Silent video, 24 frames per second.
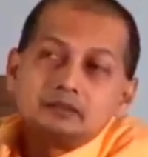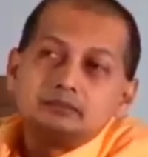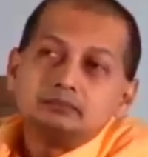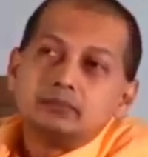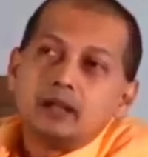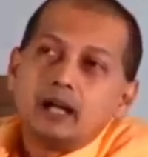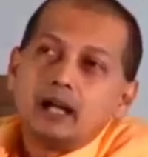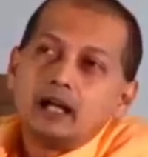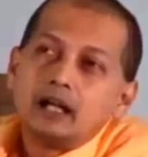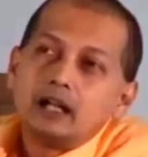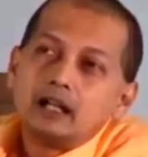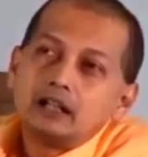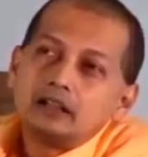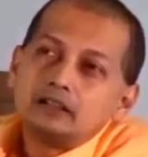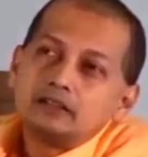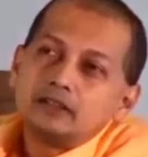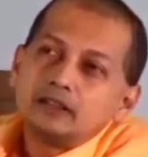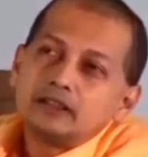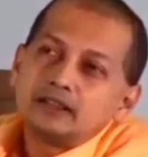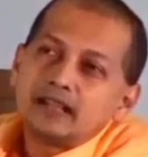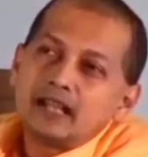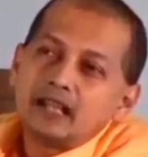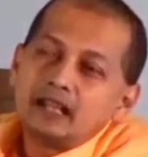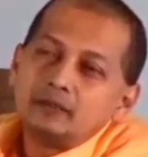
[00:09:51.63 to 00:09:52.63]

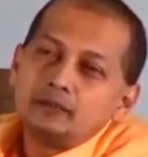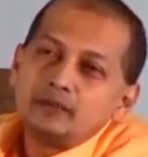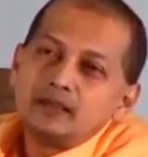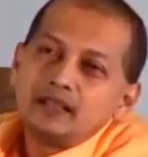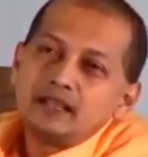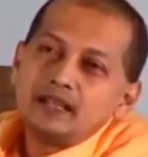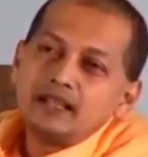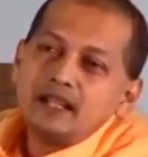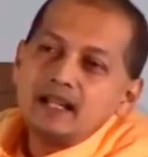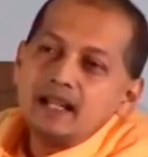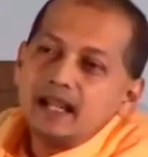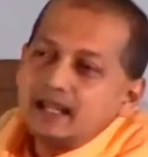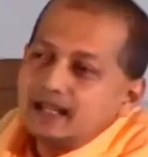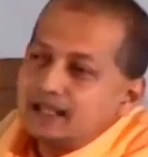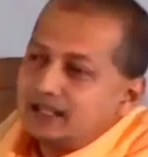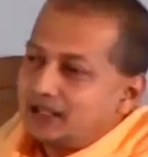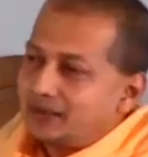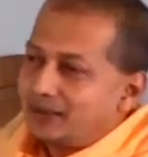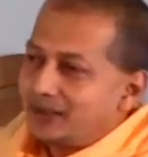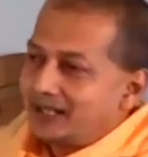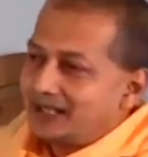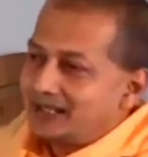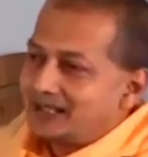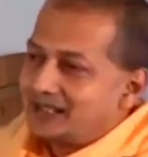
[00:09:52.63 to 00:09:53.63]
Bhava can be
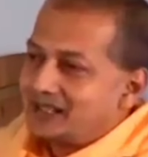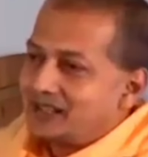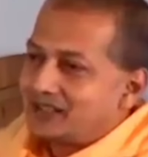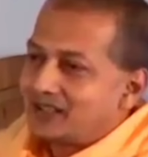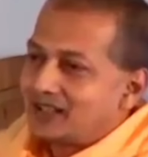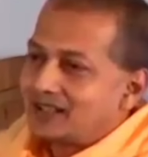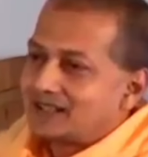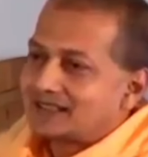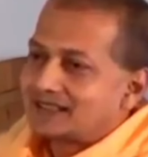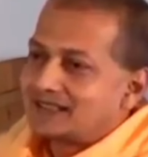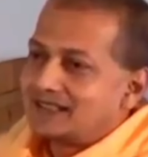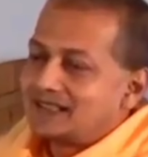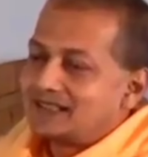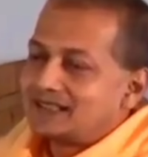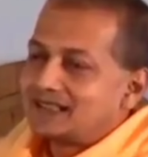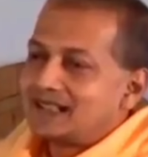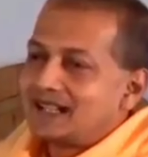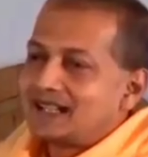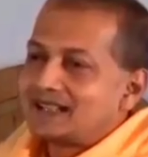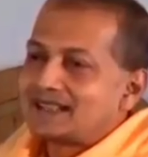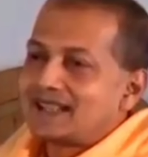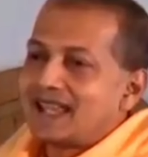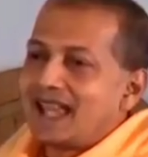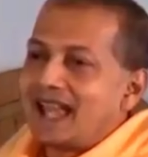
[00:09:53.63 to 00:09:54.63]
inadequately
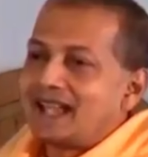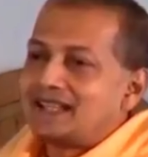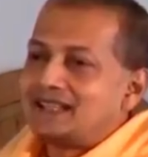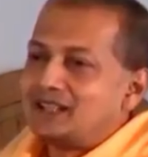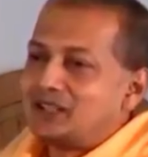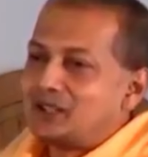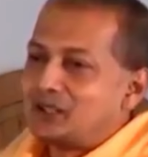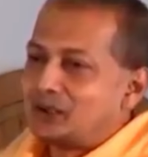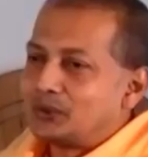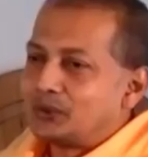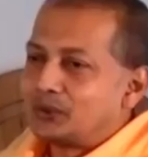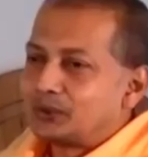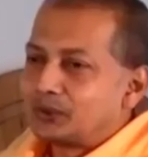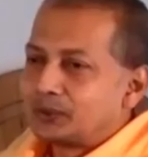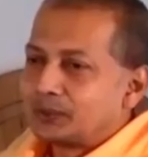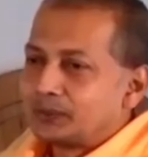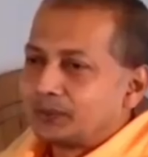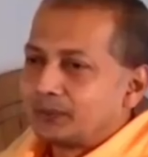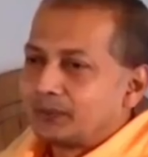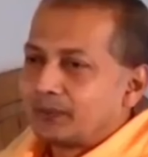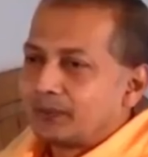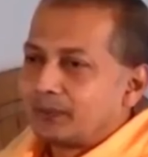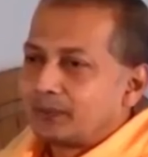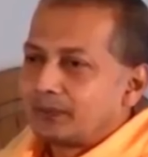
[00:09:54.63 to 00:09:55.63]
translated as attitude.
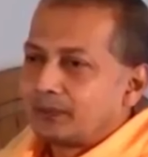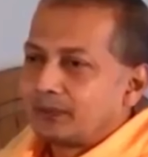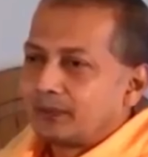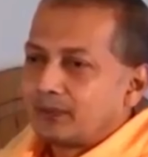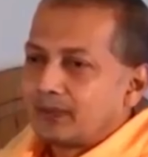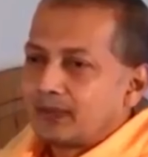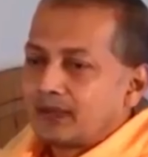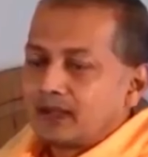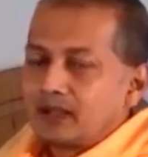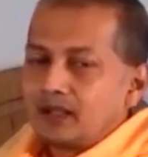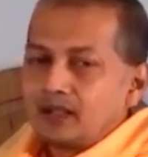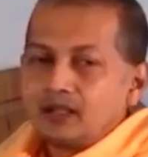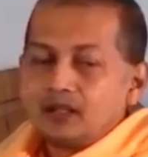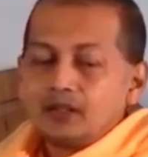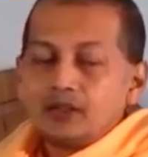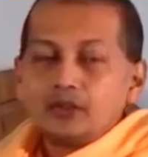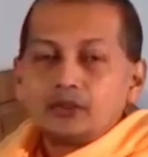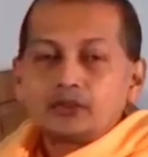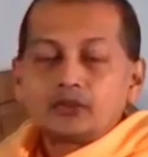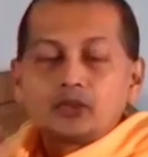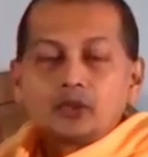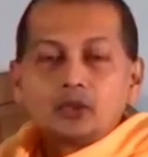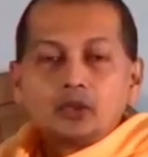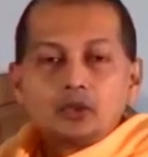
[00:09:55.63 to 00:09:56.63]

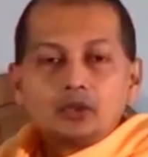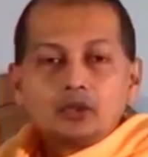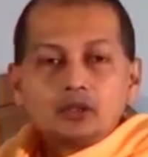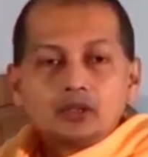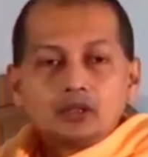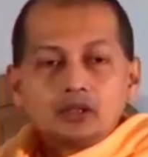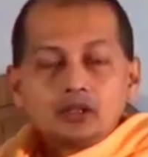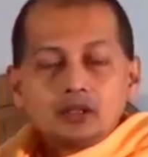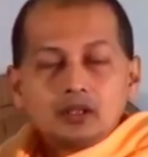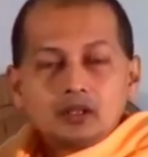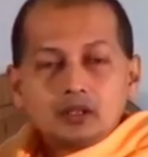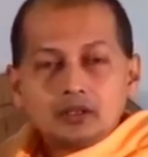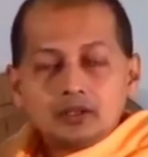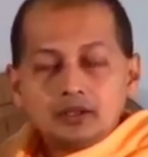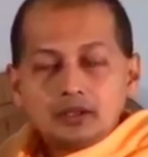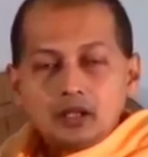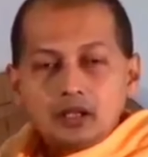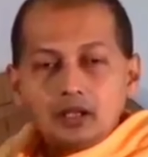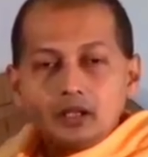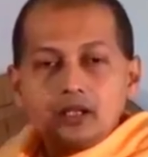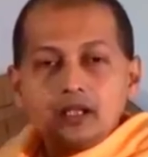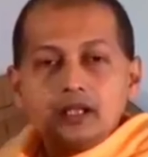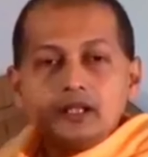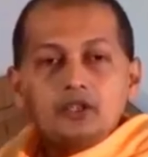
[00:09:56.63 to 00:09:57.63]
So,
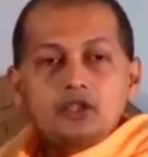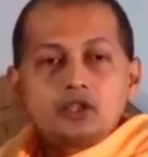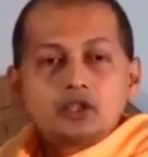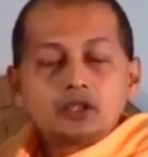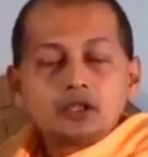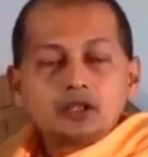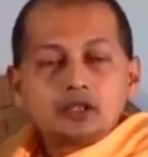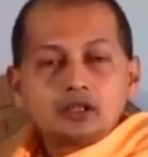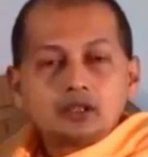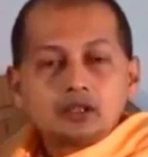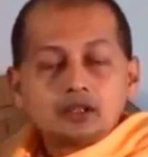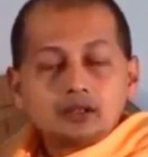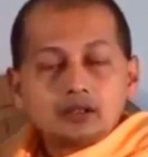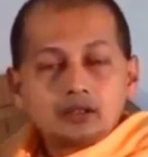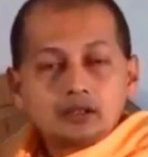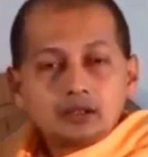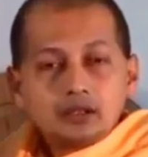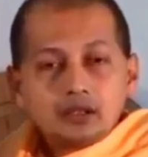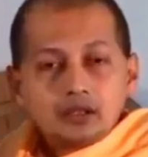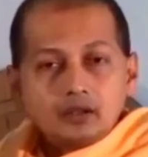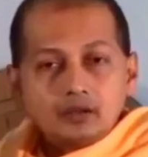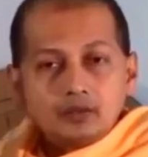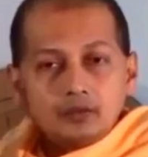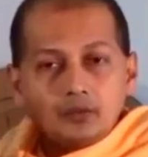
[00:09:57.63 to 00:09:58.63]
knowledge,
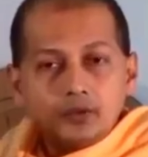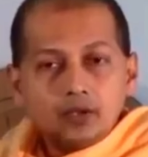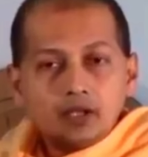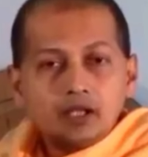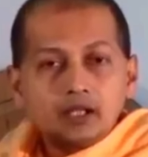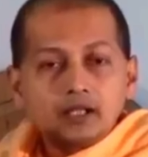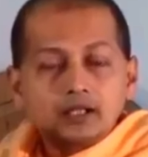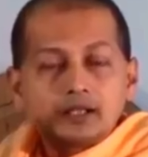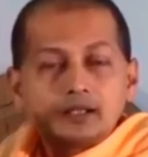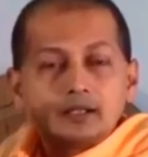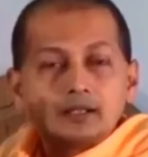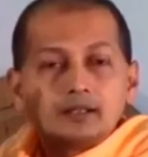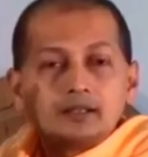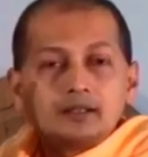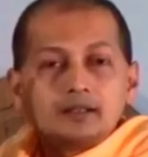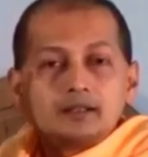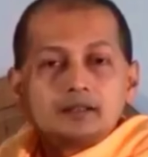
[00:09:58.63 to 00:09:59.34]
work,